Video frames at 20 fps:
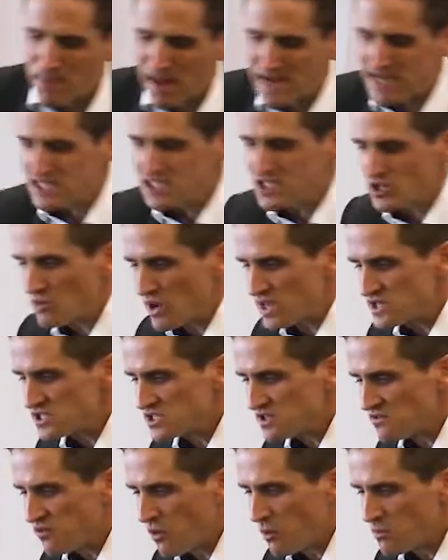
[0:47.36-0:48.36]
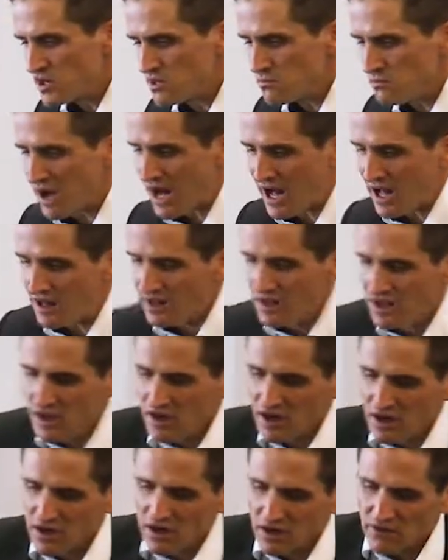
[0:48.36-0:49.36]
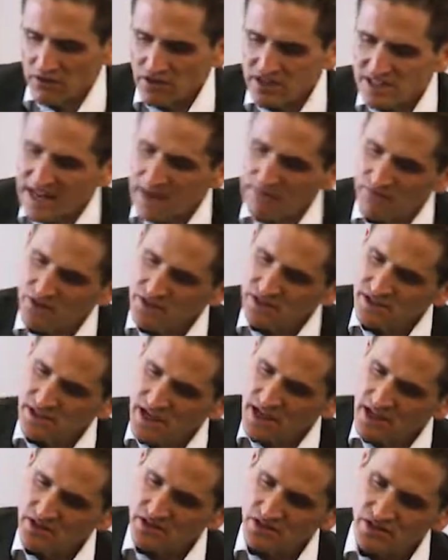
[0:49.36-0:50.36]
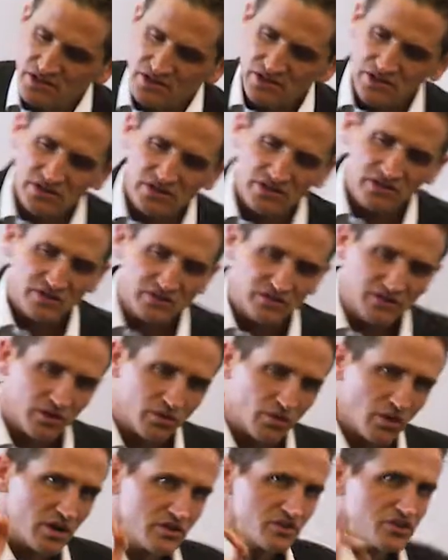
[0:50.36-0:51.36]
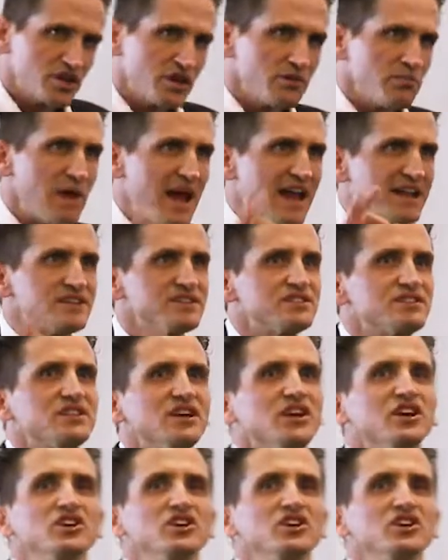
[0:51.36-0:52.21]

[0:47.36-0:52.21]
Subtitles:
Bannister runs the 4-minute mile, Fritz Temple says to Roger Bannister,